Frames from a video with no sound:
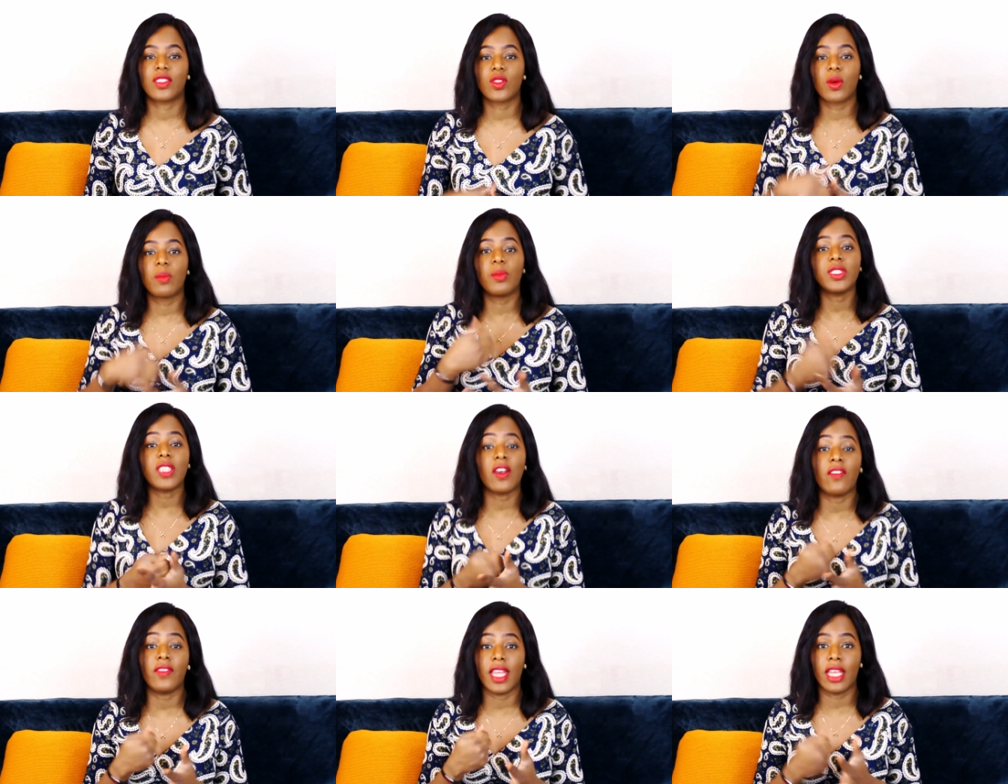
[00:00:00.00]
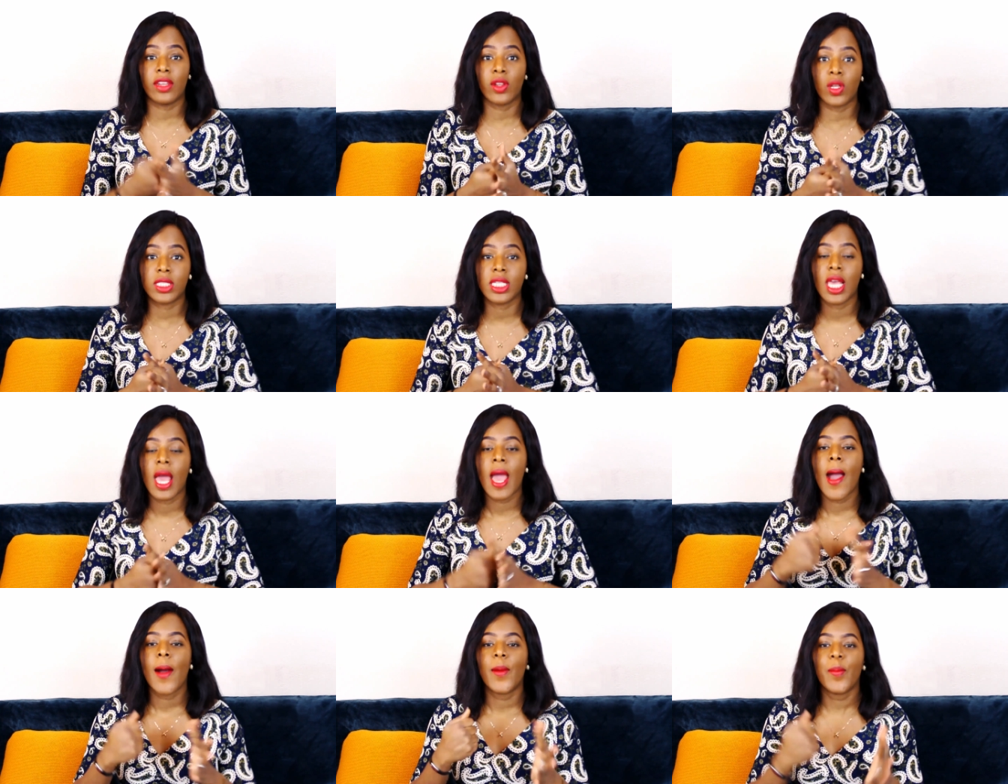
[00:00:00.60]
So most often than not,
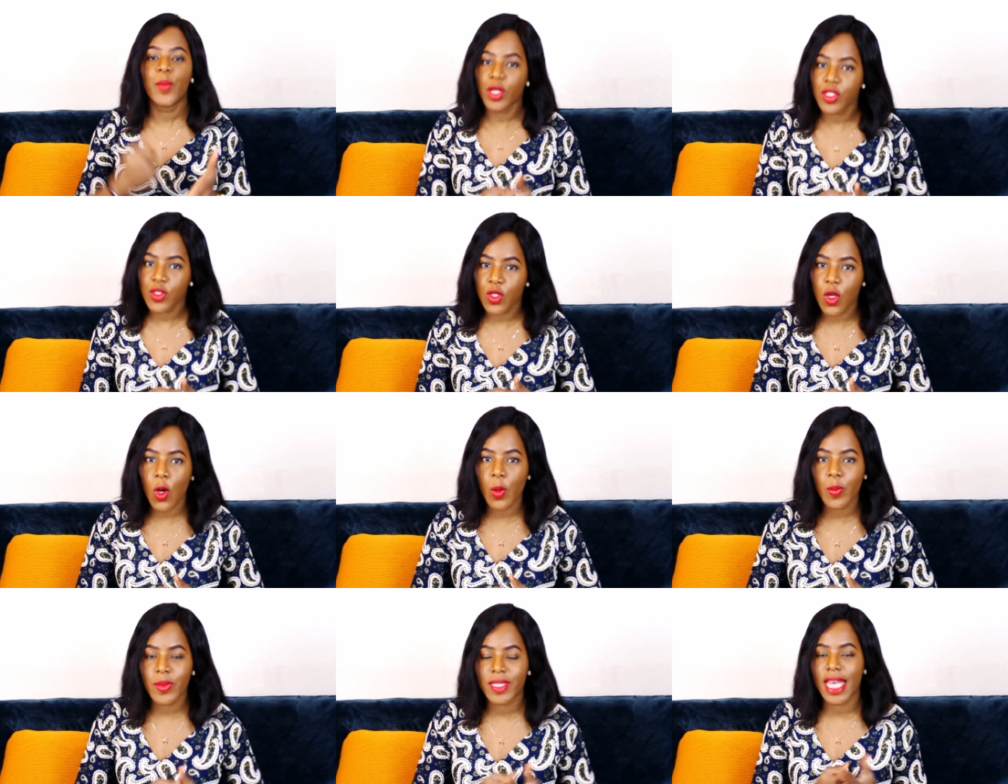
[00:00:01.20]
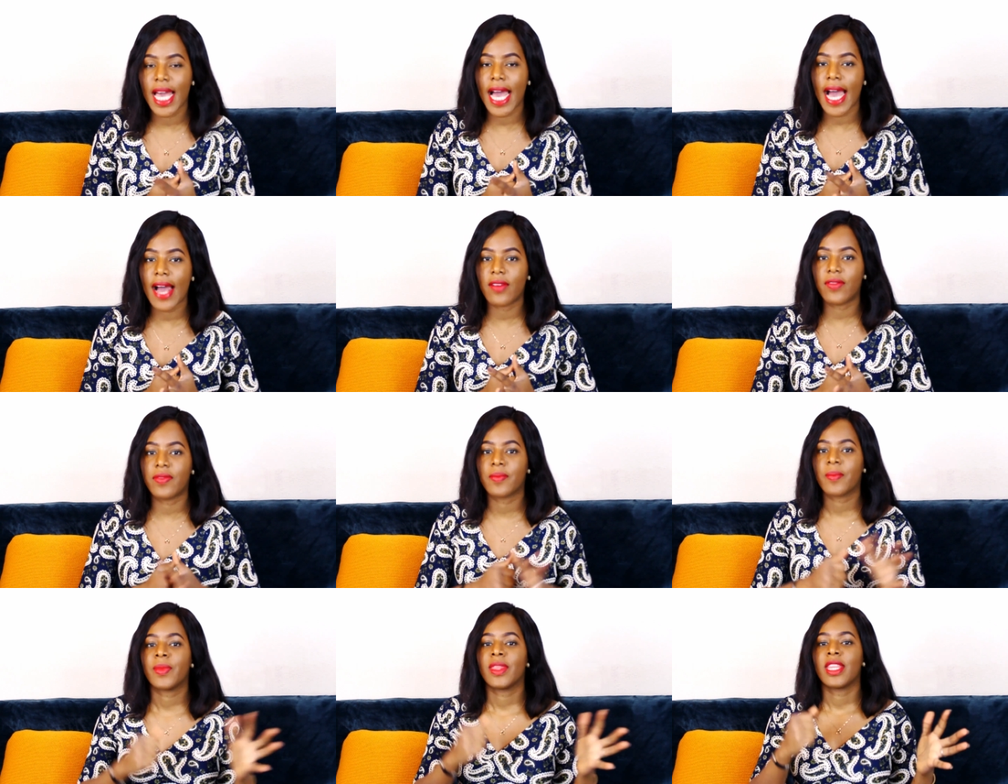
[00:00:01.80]
most homes
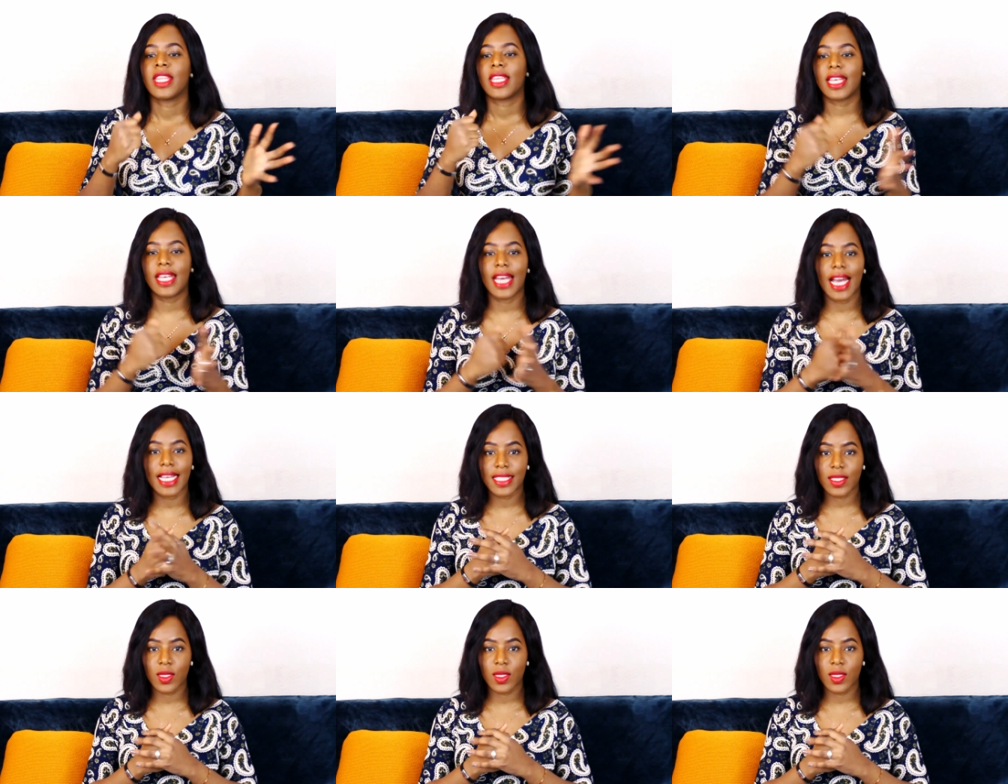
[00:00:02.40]
have gas